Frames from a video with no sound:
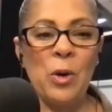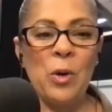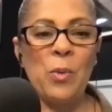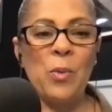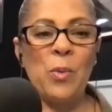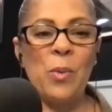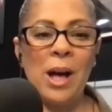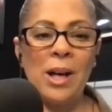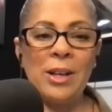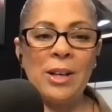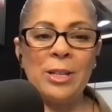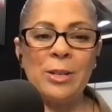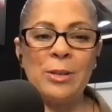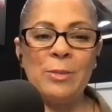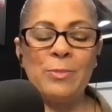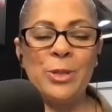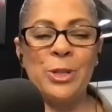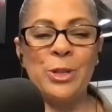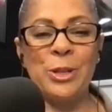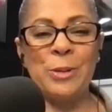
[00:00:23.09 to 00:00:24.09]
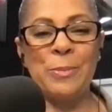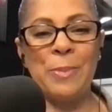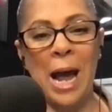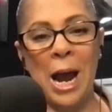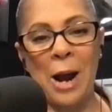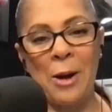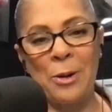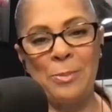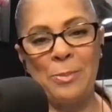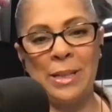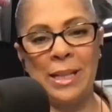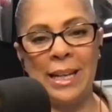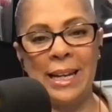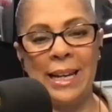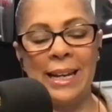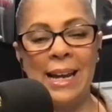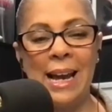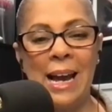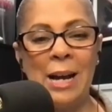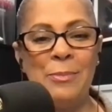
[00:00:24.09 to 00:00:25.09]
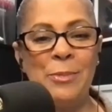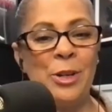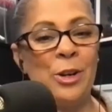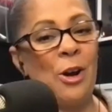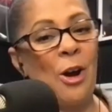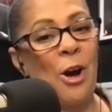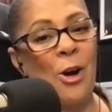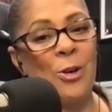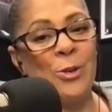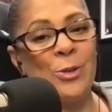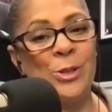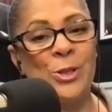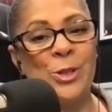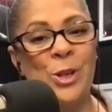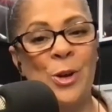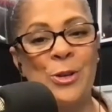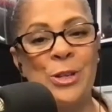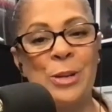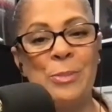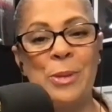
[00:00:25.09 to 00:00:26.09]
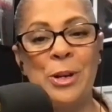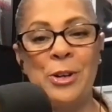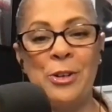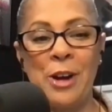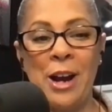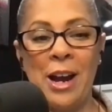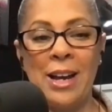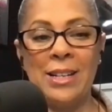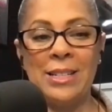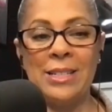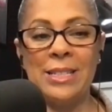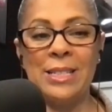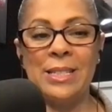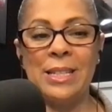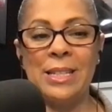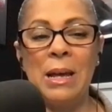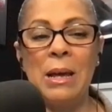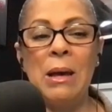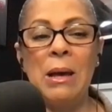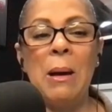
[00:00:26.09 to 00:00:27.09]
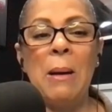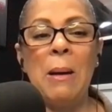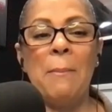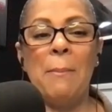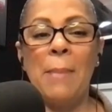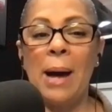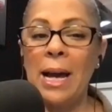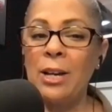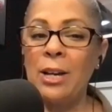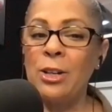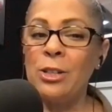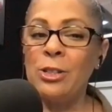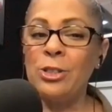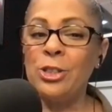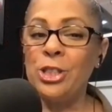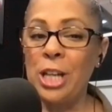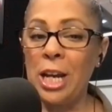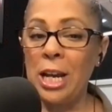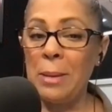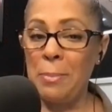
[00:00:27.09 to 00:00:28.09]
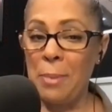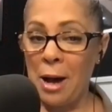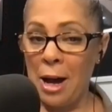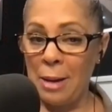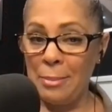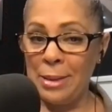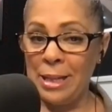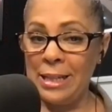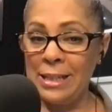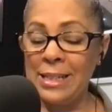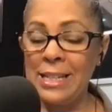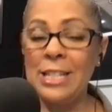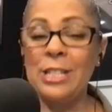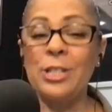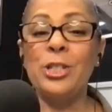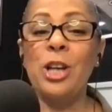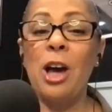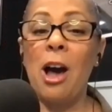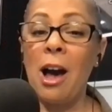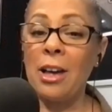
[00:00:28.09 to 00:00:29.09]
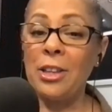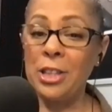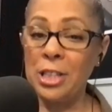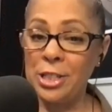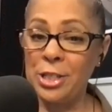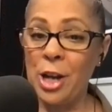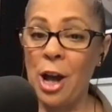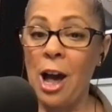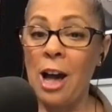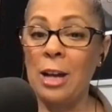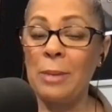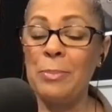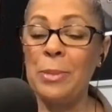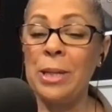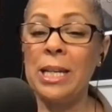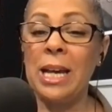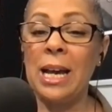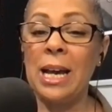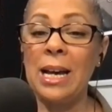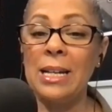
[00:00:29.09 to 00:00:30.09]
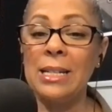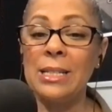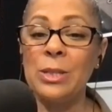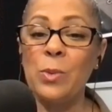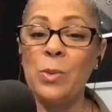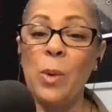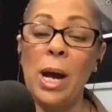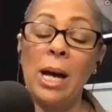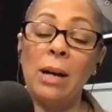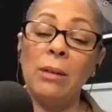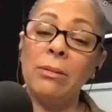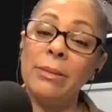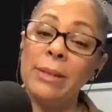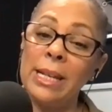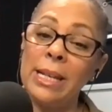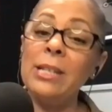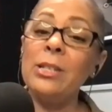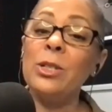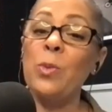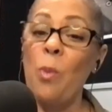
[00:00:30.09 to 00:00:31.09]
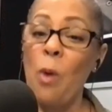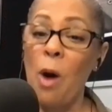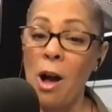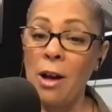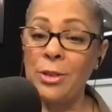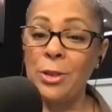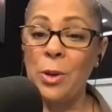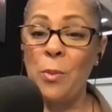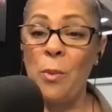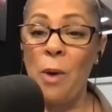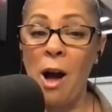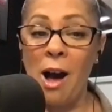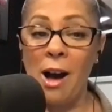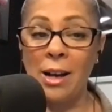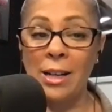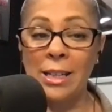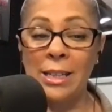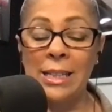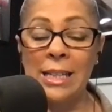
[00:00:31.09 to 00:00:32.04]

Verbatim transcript: Welcome to the Power Play. I'm your host, Tonya McGrath. Michael J. Bobbitt can talk the talk because, well, he's walked the walk.